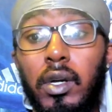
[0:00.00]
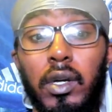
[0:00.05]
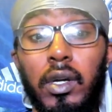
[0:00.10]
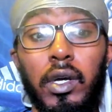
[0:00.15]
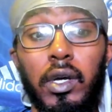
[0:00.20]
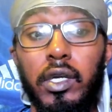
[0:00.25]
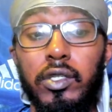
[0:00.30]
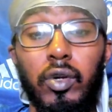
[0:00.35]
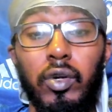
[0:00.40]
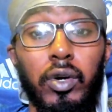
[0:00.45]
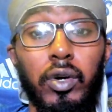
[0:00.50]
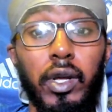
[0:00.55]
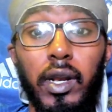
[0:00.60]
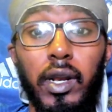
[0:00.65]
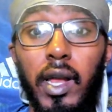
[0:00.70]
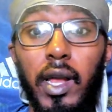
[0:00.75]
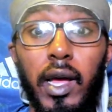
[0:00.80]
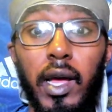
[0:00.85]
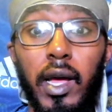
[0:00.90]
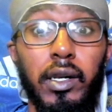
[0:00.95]
it's looking
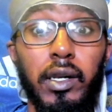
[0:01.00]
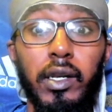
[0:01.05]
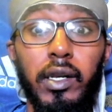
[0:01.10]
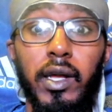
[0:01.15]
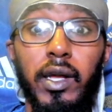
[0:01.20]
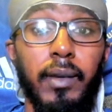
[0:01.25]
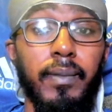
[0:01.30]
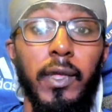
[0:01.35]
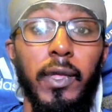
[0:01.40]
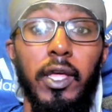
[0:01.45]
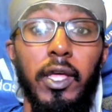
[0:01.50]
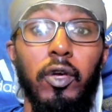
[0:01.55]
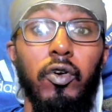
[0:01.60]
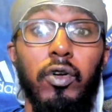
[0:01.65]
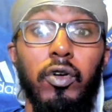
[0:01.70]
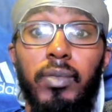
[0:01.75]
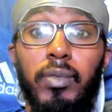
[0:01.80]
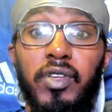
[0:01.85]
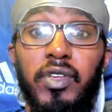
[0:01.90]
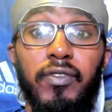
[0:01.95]
likely that he could
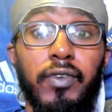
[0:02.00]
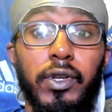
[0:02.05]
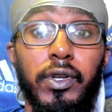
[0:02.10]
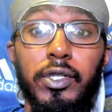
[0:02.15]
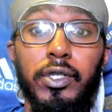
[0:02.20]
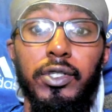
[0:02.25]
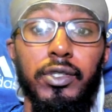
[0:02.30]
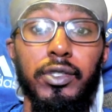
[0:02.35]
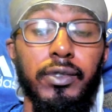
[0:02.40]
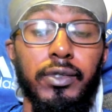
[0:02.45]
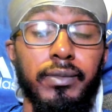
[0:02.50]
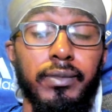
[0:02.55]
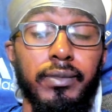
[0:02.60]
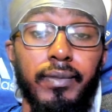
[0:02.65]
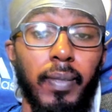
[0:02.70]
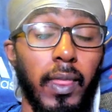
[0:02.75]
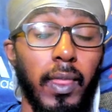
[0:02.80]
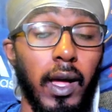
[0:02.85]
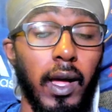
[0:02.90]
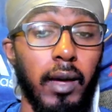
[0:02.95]
be finished.
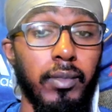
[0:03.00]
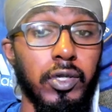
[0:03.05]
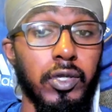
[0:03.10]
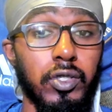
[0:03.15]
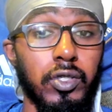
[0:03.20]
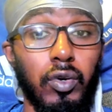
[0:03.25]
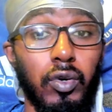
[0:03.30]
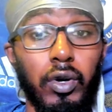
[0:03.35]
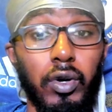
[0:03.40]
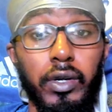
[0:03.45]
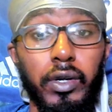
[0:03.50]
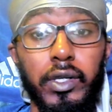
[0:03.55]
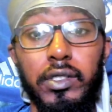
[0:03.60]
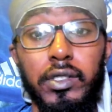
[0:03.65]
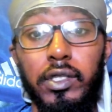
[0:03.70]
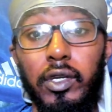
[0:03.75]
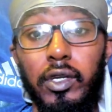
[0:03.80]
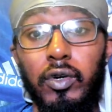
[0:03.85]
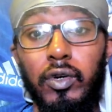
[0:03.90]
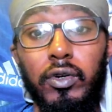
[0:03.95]
I'd be so honest, he
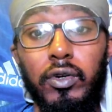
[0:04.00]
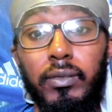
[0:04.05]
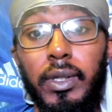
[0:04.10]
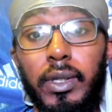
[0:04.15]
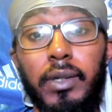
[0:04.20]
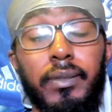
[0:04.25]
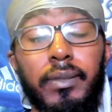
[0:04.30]
could be.